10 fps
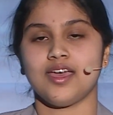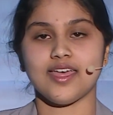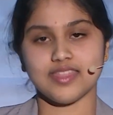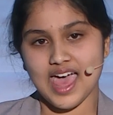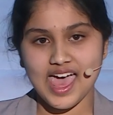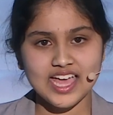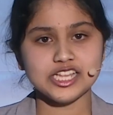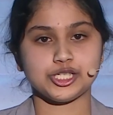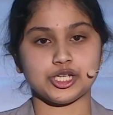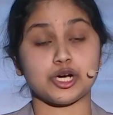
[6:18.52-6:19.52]
And the
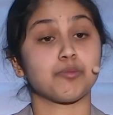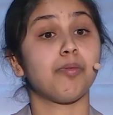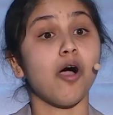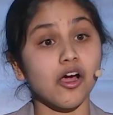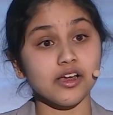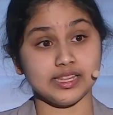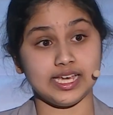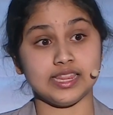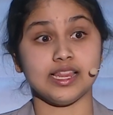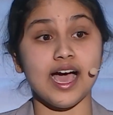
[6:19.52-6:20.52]
answer
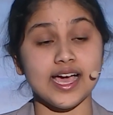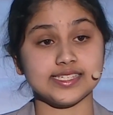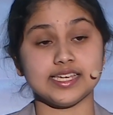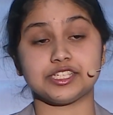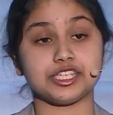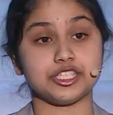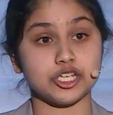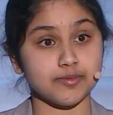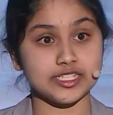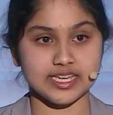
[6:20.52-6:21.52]
partly lies in its
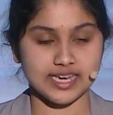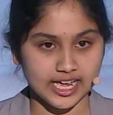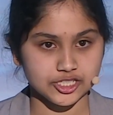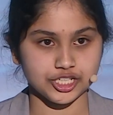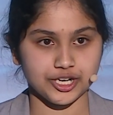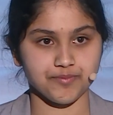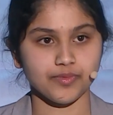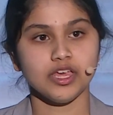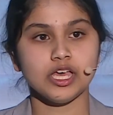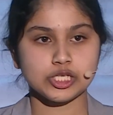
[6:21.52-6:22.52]
intermittent nature.
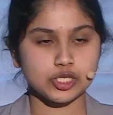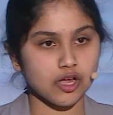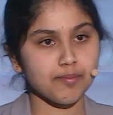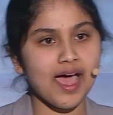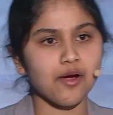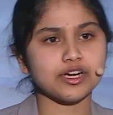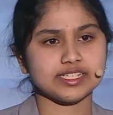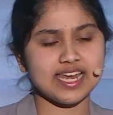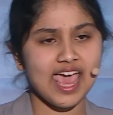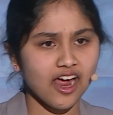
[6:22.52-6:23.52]
Solar power is
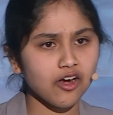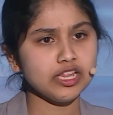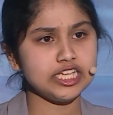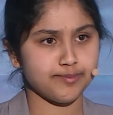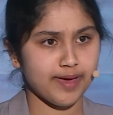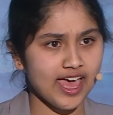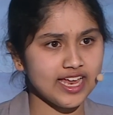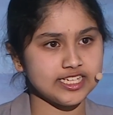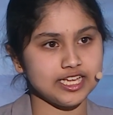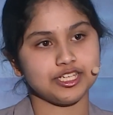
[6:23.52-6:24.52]
inherently
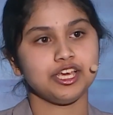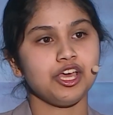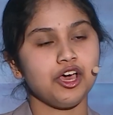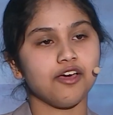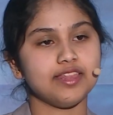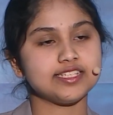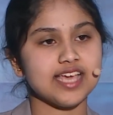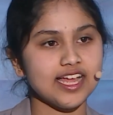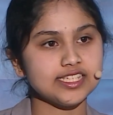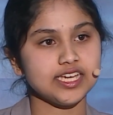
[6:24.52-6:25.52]
dependent on the
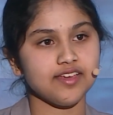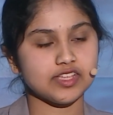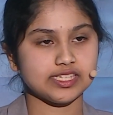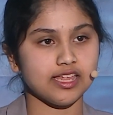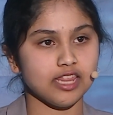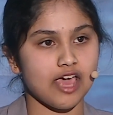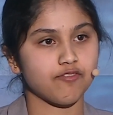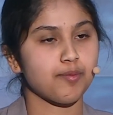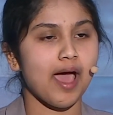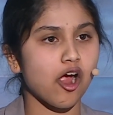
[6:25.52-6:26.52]
intensity of the sunlight
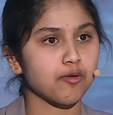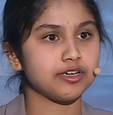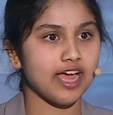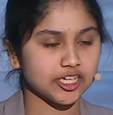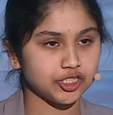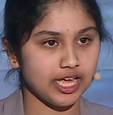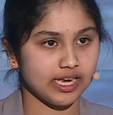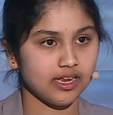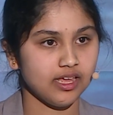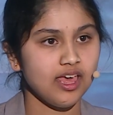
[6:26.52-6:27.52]
for power production.